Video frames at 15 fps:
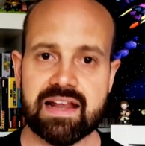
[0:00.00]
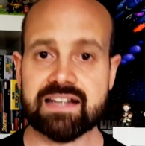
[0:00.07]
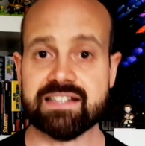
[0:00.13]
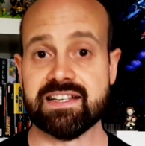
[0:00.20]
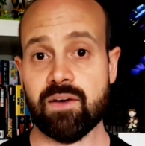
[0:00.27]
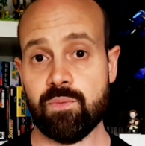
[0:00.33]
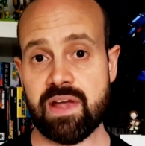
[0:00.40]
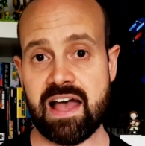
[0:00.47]

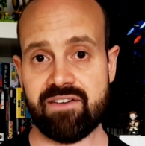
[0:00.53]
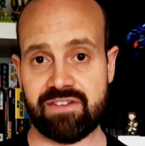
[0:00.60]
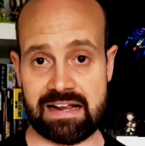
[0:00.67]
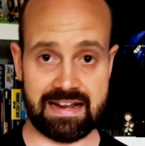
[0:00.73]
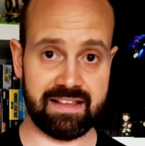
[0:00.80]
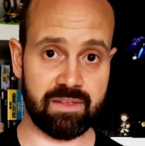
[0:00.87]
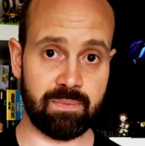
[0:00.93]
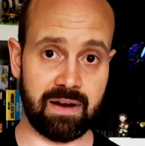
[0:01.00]
Next up we have
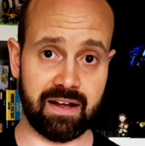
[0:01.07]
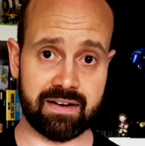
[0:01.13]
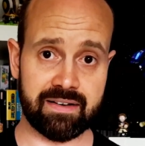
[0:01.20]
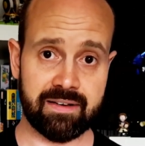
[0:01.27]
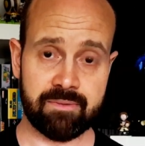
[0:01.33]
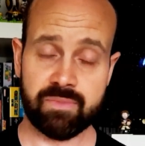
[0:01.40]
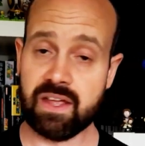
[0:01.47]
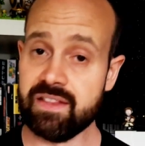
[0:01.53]
Collect the Blood.
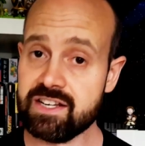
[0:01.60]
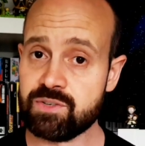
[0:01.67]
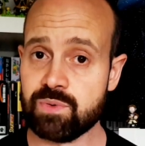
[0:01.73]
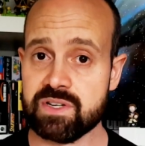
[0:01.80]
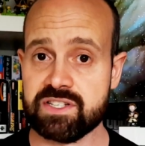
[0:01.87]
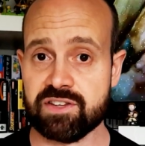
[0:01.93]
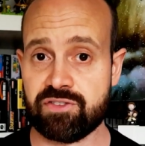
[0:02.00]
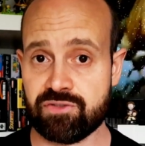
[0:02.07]
Now this
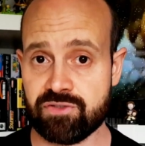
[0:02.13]
was a